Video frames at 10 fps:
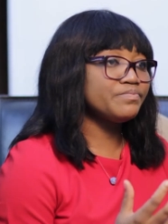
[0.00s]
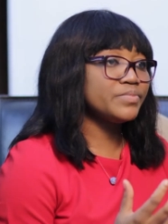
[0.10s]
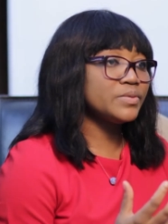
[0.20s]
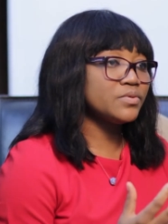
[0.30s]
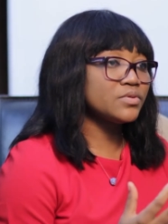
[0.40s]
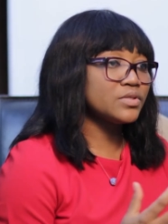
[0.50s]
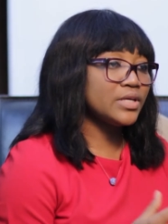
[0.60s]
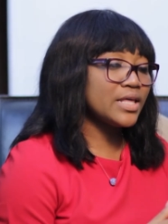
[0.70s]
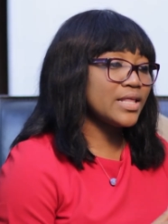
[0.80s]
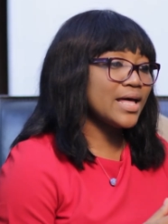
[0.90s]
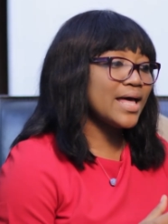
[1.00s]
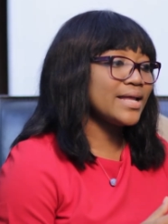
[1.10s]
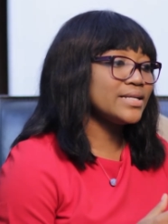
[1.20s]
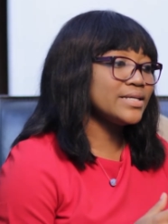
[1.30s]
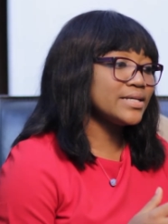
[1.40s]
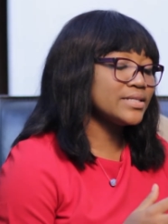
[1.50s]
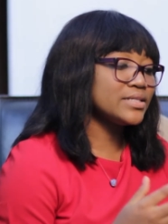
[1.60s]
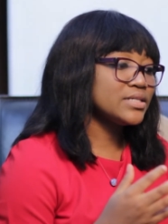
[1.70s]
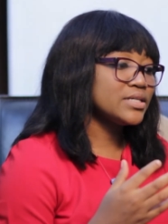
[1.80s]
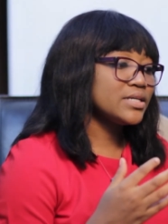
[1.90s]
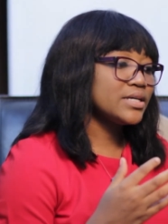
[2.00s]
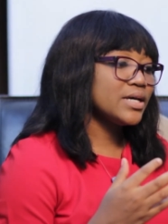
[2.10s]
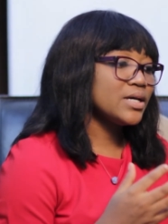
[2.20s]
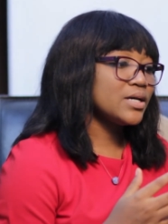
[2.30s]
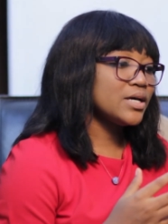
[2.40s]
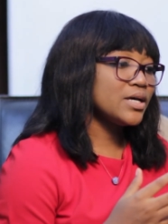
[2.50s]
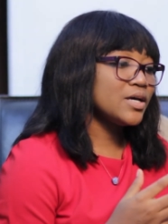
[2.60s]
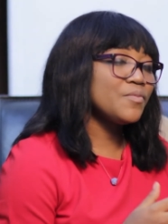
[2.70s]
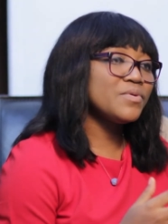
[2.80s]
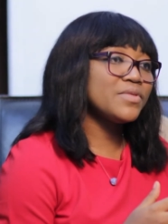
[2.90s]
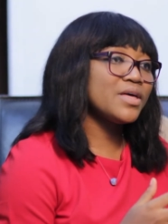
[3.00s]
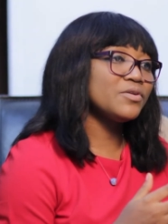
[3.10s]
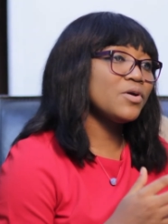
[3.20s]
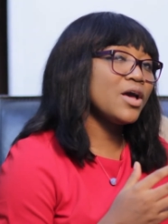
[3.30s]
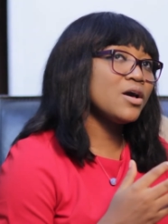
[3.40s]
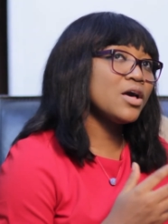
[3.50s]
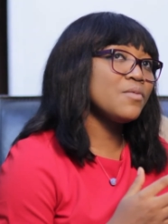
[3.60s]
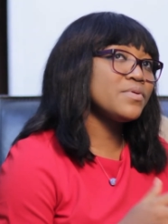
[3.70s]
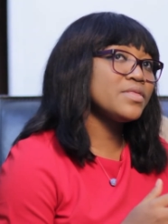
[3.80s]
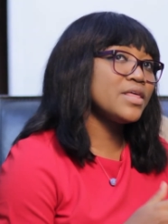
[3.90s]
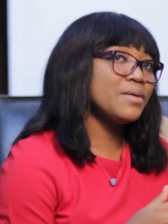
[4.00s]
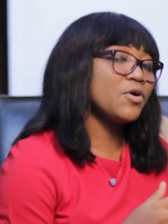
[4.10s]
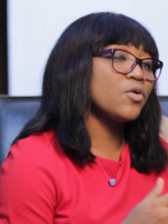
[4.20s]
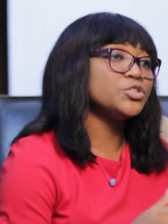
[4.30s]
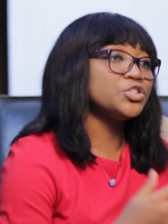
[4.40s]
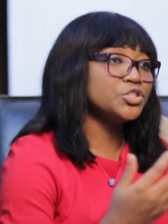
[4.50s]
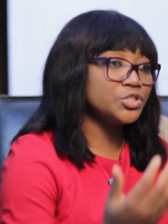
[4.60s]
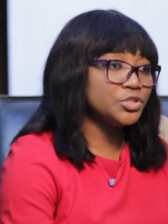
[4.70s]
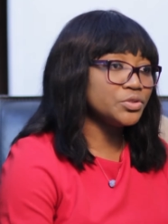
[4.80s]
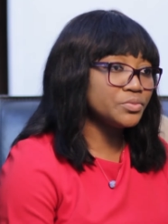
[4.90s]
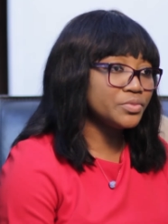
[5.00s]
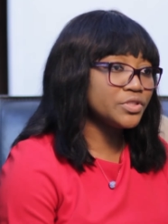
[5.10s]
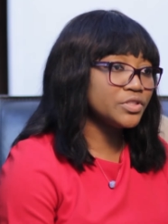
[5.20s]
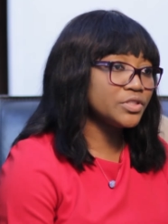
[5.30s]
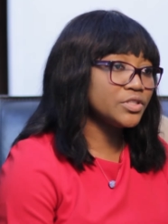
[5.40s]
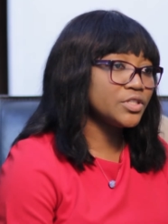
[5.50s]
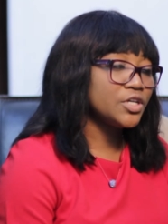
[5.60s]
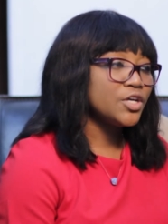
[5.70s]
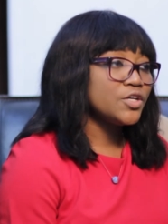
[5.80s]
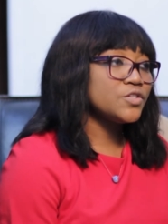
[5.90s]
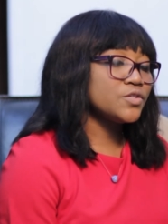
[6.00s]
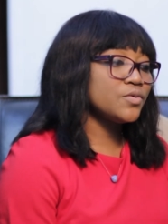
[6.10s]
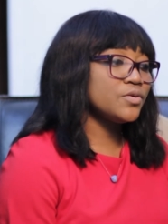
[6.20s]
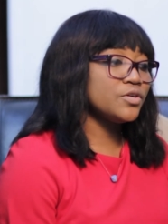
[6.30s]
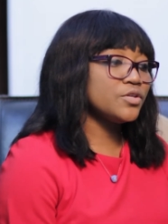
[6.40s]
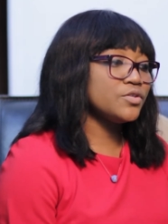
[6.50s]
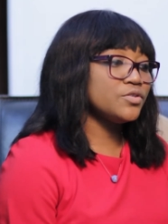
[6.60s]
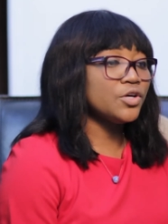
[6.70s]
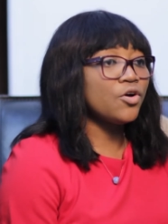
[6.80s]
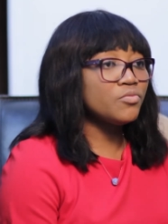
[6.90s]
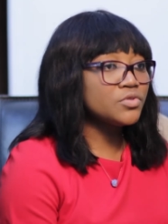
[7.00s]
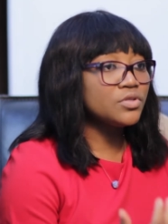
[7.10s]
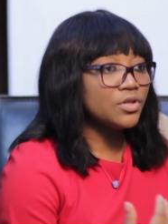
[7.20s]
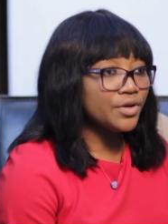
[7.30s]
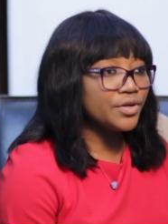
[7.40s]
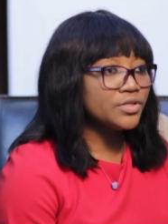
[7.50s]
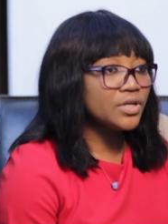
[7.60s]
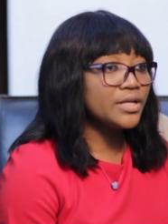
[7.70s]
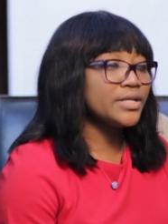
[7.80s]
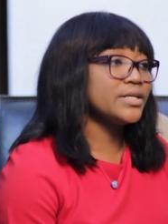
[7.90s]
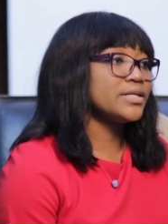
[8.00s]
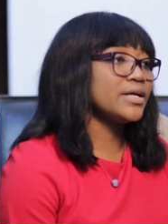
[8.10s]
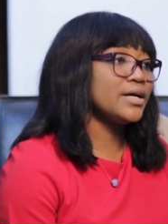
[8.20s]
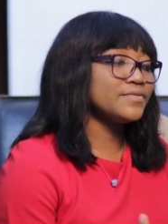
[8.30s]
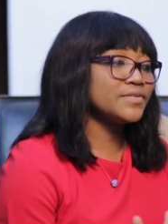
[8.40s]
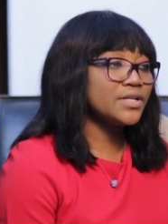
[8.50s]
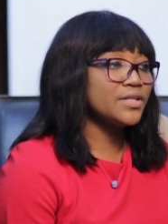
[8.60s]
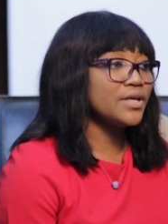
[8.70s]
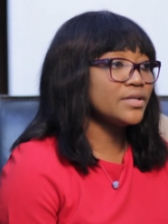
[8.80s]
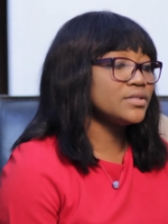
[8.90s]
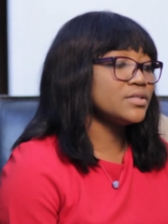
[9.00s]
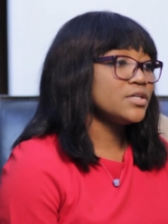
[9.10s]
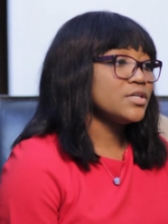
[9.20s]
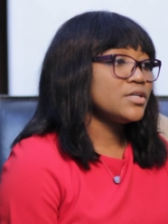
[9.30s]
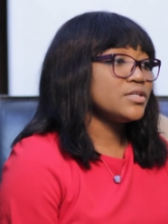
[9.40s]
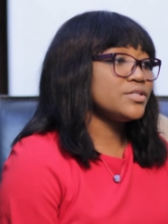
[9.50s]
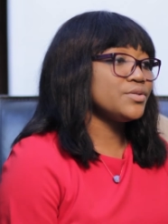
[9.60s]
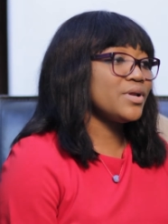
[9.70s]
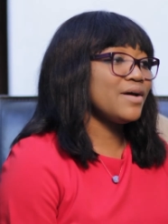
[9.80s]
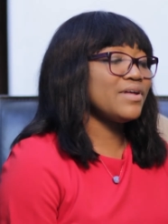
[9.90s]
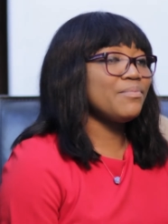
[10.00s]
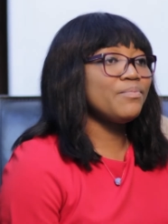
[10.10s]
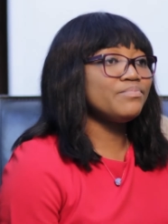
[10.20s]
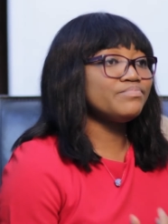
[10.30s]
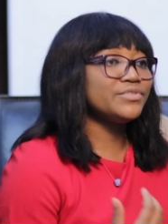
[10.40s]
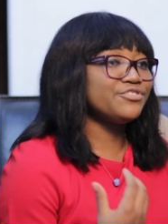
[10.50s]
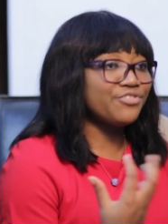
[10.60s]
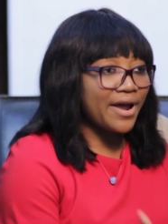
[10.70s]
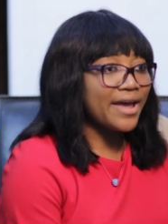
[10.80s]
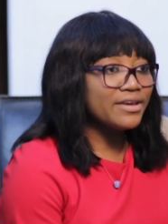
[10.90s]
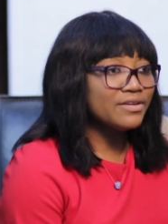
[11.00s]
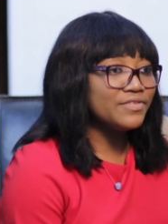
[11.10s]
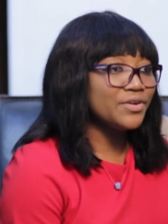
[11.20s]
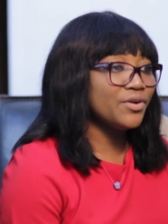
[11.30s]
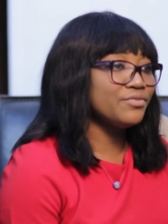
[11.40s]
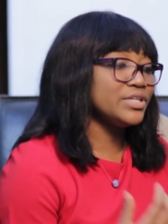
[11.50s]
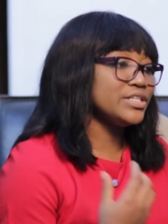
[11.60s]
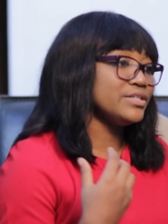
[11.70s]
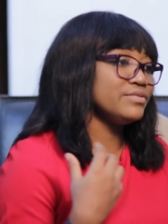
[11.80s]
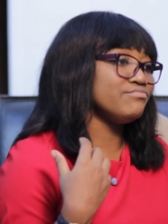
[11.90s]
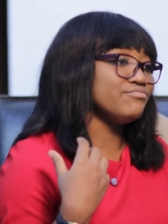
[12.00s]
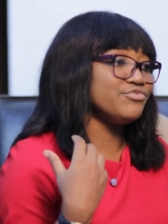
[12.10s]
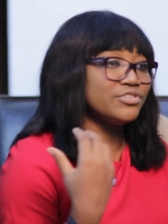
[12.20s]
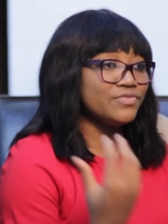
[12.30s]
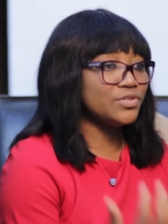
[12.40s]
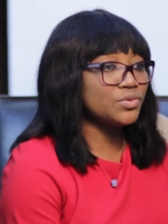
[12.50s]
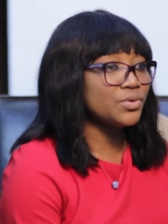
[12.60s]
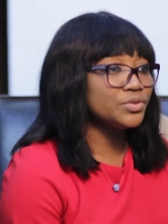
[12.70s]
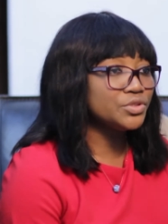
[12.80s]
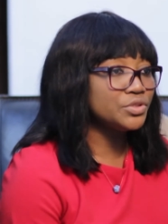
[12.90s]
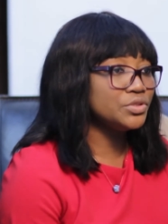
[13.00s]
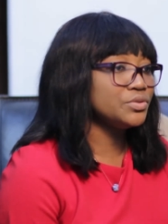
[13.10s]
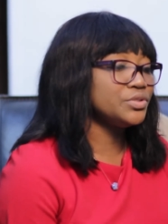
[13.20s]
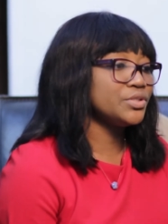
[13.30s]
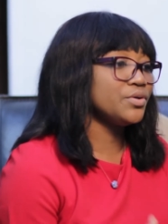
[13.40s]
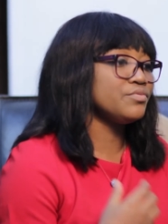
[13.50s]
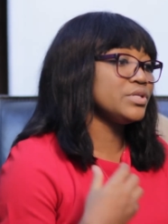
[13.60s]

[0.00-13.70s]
people together and then helping them helping them continue basically. So they come to learn and then after then they don't have that drive, they're not really driven to continue, they're not